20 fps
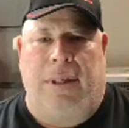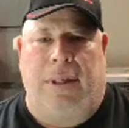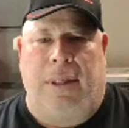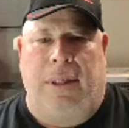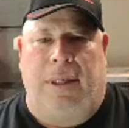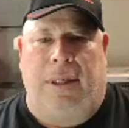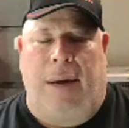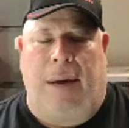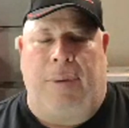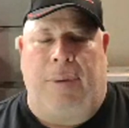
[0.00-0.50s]

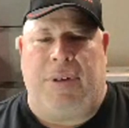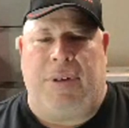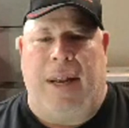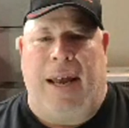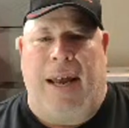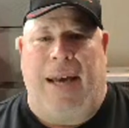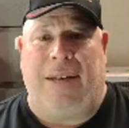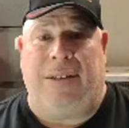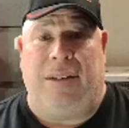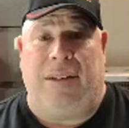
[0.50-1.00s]
I was
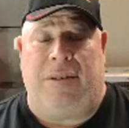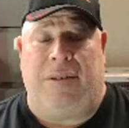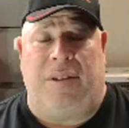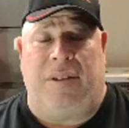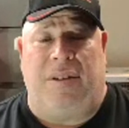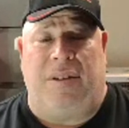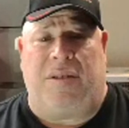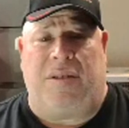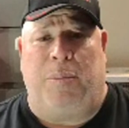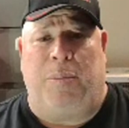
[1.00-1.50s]
on
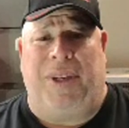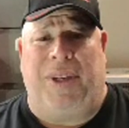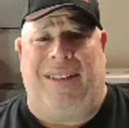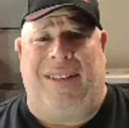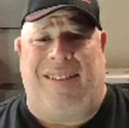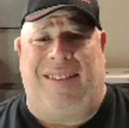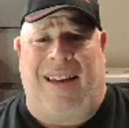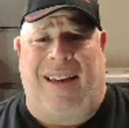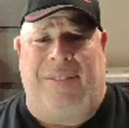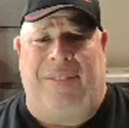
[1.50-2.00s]
the swimming and
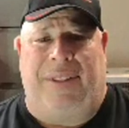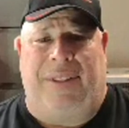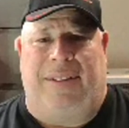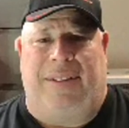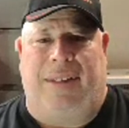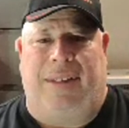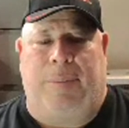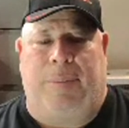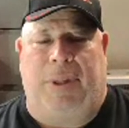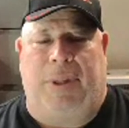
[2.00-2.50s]
diving
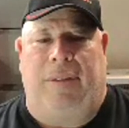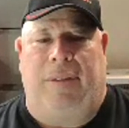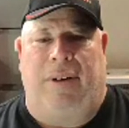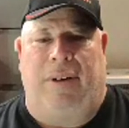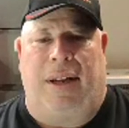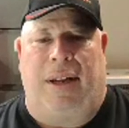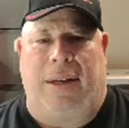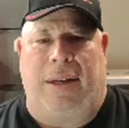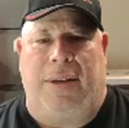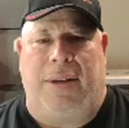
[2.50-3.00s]
team. Believe it or
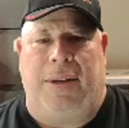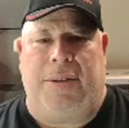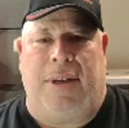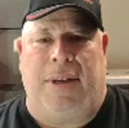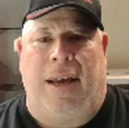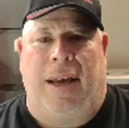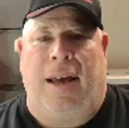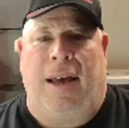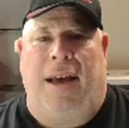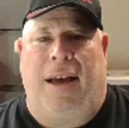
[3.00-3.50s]
not, I used.
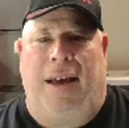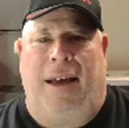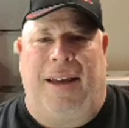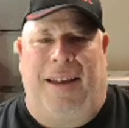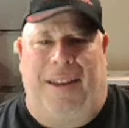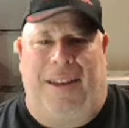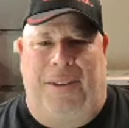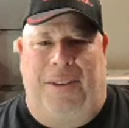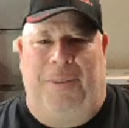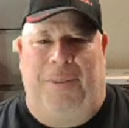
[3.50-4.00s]

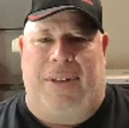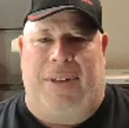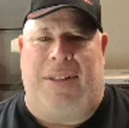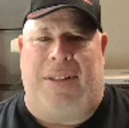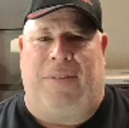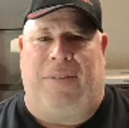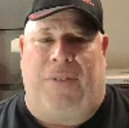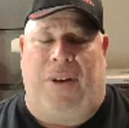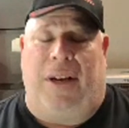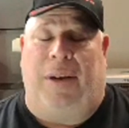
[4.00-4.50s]
You want to see a
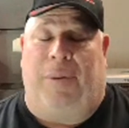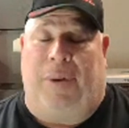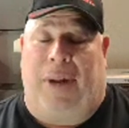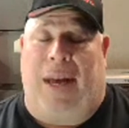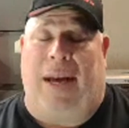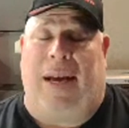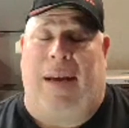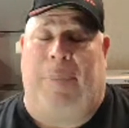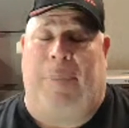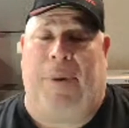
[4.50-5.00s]
funny one? I
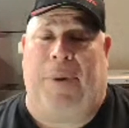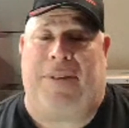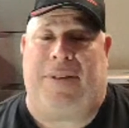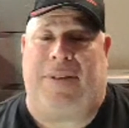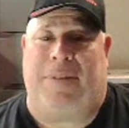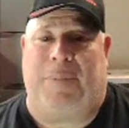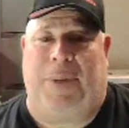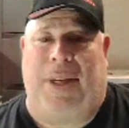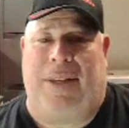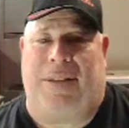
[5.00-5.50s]
got pictures of me
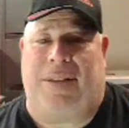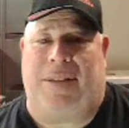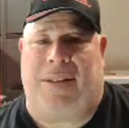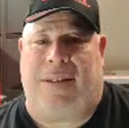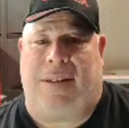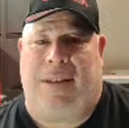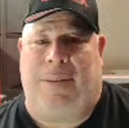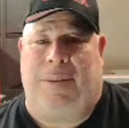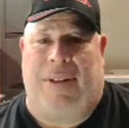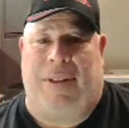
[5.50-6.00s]
at 16 with
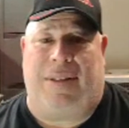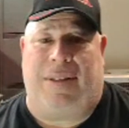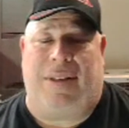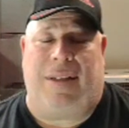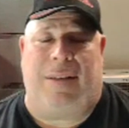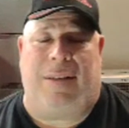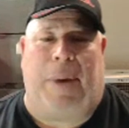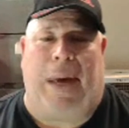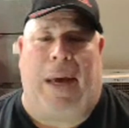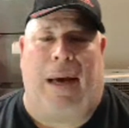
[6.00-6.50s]
a six
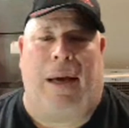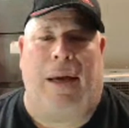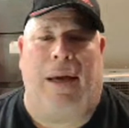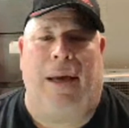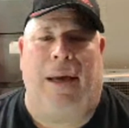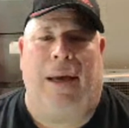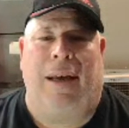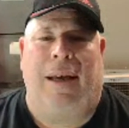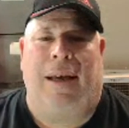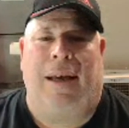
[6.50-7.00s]
pack.
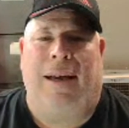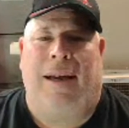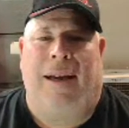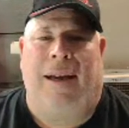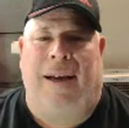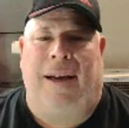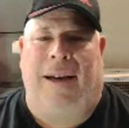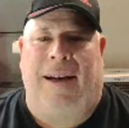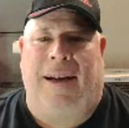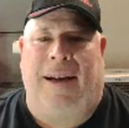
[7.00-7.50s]

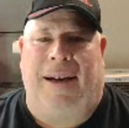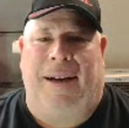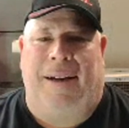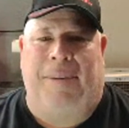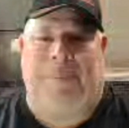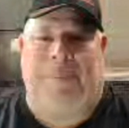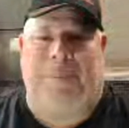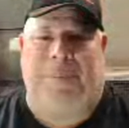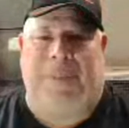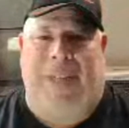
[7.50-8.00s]

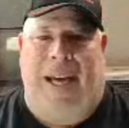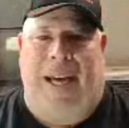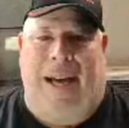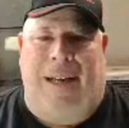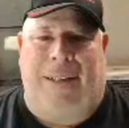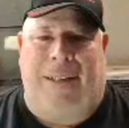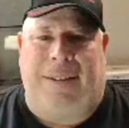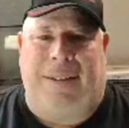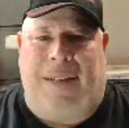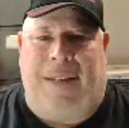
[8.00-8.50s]
Yeah, it's
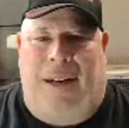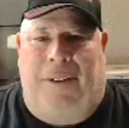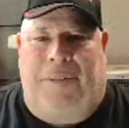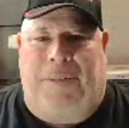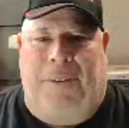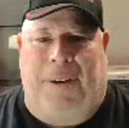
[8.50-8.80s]
kind of funny.